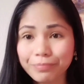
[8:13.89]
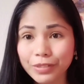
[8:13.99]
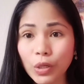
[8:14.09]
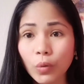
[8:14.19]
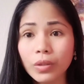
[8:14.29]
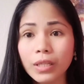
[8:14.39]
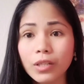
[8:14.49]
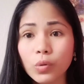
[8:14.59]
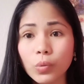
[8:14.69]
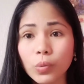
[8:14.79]
You don't
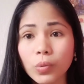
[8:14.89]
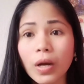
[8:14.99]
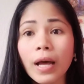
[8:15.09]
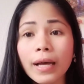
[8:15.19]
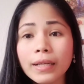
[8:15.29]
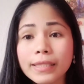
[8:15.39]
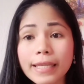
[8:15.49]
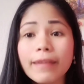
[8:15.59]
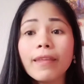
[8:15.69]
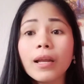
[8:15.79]
need to
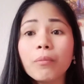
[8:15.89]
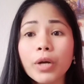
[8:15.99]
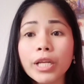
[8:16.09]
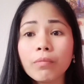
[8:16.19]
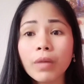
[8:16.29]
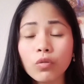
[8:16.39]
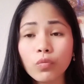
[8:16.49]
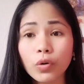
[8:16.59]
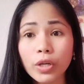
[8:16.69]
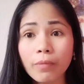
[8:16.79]
set an appointment
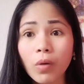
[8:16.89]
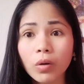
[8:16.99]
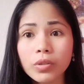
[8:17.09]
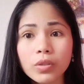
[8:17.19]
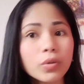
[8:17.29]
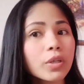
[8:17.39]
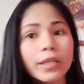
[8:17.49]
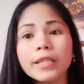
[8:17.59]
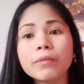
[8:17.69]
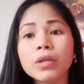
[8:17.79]
for them. Also,
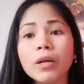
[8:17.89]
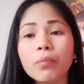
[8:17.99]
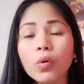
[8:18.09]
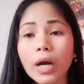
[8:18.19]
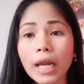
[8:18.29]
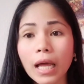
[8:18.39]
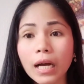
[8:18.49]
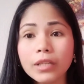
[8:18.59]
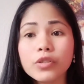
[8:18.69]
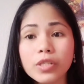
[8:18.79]
hindi mo na po
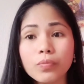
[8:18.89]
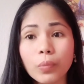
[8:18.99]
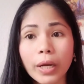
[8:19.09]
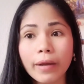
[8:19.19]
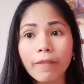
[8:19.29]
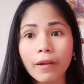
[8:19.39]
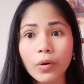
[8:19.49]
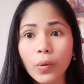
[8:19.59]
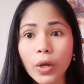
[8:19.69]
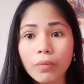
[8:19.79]
kailangan, just bring
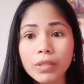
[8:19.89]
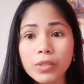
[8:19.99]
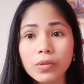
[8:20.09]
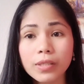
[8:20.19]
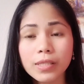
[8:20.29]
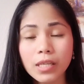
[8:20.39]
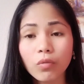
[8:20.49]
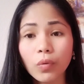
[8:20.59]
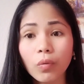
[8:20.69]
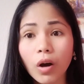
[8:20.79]
their documents to the
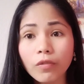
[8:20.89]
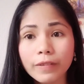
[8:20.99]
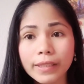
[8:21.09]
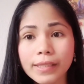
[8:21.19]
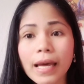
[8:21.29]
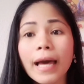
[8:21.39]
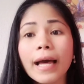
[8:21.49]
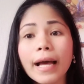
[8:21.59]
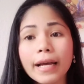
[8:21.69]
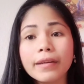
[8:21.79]
CFO office
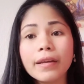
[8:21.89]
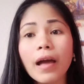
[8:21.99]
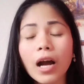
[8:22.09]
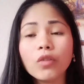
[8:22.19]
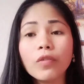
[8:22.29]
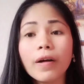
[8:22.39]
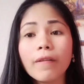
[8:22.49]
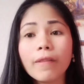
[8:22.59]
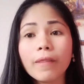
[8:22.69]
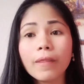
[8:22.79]
and then have
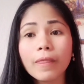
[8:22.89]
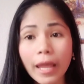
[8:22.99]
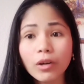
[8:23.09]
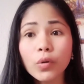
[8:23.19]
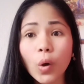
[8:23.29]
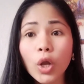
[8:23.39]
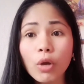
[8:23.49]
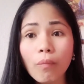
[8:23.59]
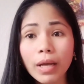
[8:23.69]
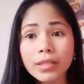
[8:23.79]
their
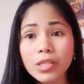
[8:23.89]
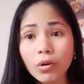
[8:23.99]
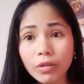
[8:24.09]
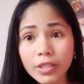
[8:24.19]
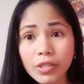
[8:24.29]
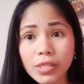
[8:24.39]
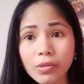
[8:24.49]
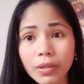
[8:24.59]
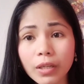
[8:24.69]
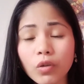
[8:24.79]
documents
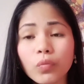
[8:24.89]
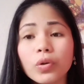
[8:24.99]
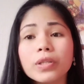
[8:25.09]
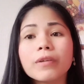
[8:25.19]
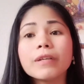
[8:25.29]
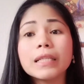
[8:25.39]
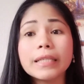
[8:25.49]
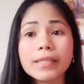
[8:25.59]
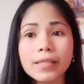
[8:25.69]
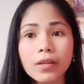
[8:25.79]
registered for the
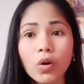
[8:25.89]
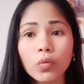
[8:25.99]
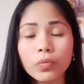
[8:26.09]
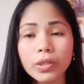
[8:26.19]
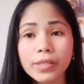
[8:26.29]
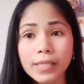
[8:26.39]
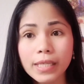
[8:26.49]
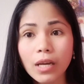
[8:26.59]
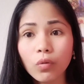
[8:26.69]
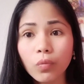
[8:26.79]
releasing of their
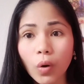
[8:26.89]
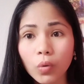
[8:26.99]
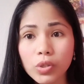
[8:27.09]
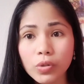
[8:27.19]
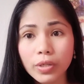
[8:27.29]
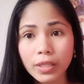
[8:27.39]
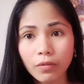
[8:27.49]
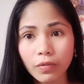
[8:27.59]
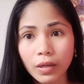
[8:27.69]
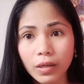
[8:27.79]
CFO
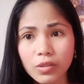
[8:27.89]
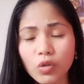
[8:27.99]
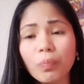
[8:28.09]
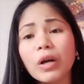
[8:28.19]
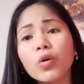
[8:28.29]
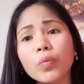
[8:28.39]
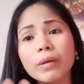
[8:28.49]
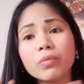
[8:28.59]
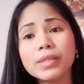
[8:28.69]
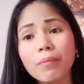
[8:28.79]
certificate. So,
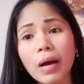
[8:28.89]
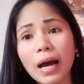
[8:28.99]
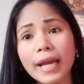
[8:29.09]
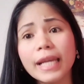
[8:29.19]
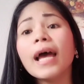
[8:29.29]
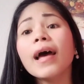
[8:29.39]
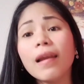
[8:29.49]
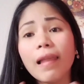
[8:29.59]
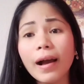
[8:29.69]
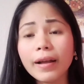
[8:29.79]
pag-uwi mo sa bahay,
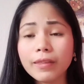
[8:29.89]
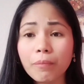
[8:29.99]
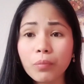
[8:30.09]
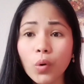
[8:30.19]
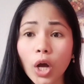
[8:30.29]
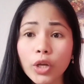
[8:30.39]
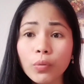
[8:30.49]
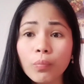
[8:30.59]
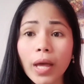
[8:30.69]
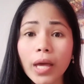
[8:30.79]
lahat na po
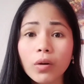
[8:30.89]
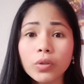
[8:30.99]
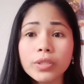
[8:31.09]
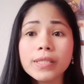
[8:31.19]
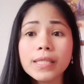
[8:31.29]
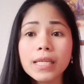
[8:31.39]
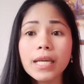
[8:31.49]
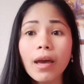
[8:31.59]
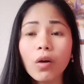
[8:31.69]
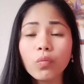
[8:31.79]
kayo meron
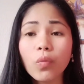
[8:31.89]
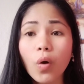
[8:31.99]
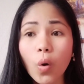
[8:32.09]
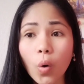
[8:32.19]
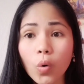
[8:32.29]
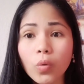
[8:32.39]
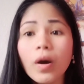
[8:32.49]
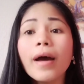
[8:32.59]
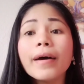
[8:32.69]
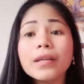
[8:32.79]

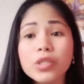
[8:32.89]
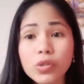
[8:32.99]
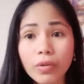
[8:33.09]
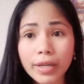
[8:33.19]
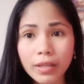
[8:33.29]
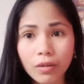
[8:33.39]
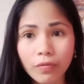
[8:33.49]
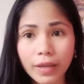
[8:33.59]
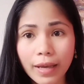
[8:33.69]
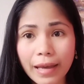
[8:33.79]
CFO
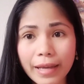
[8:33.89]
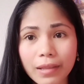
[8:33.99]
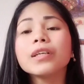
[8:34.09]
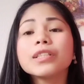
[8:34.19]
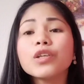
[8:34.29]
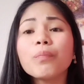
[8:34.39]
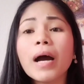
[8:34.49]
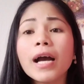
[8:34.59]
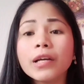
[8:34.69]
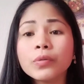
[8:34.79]
certificate. So,
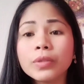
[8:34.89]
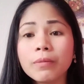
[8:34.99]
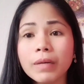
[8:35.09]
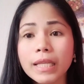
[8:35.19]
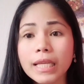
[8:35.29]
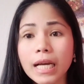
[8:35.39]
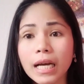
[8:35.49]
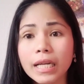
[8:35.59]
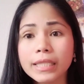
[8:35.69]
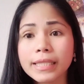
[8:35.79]
paano naman
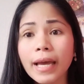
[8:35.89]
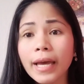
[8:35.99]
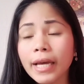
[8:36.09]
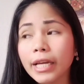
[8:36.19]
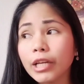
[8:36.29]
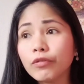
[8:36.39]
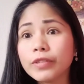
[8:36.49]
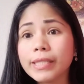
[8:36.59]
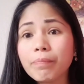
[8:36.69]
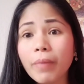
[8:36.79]
guys, if
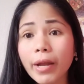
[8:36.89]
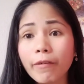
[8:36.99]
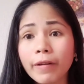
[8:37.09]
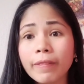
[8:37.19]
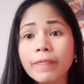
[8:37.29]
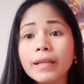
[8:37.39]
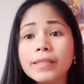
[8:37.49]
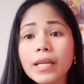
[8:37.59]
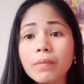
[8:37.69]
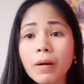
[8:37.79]
si parent
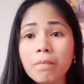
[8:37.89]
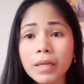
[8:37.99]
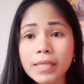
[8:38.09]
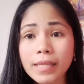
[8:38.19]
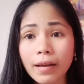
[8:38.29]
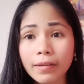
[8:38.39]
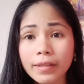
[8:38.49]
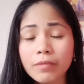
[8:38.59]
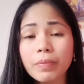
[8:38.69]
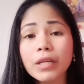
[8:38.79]
nasa ibang bansa
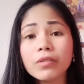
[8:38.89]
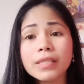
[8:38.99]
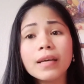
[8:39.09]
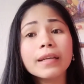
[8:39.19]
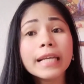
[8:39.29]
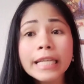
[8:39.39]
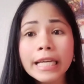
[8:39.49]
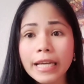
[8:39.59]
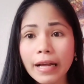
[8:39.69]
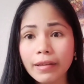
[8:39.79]
din, because
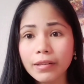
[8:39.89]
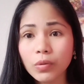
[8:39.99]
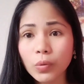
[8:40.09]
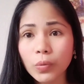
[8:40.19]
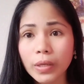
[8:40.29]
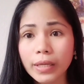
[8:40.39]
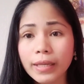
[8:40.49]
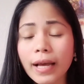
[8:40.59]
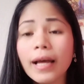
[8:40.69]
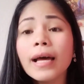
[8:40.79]
nangyayari to eh,
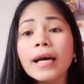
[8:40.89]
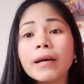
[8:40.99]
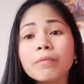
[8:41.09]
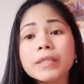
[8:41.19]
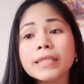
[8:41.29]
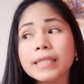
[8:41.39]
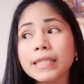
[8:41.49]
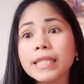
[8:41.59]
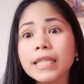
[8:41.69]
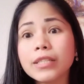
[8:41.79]
na
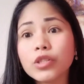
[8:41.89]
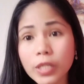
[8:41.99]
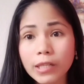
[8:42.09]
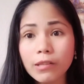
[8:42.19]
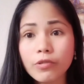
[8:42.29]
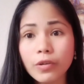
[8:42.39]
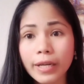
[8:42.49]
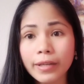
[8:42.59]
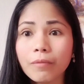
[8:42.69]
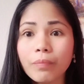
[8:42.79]
si
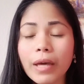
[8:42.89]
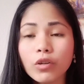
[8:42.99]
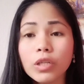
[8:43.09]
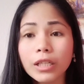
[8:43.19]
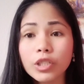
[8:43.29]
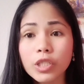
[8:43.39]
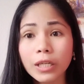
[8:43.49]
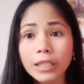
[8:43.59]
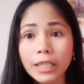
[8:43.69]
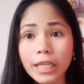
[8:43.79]
children, meron lang
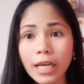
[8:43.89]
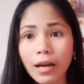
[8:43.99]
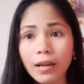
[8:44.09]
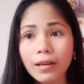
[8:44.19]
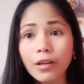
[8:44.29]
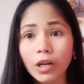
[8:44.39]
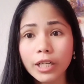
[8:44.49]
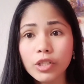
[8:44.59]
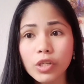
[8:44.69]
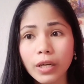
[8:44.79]
siyang legal
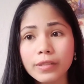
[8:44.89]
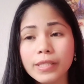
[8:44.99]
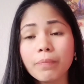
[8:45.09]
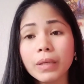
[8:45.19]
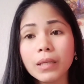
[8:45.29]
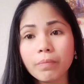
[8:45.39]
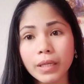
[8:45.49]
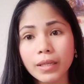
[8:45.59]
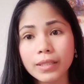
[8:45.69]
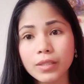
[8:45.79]
guardian sa
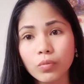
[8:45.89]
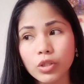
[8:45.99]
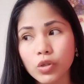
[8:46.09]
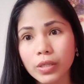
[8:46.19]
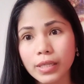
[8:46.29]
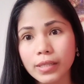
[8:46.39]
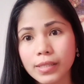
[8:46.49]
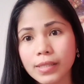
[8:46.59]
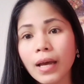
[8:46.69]
Pilipinas, which is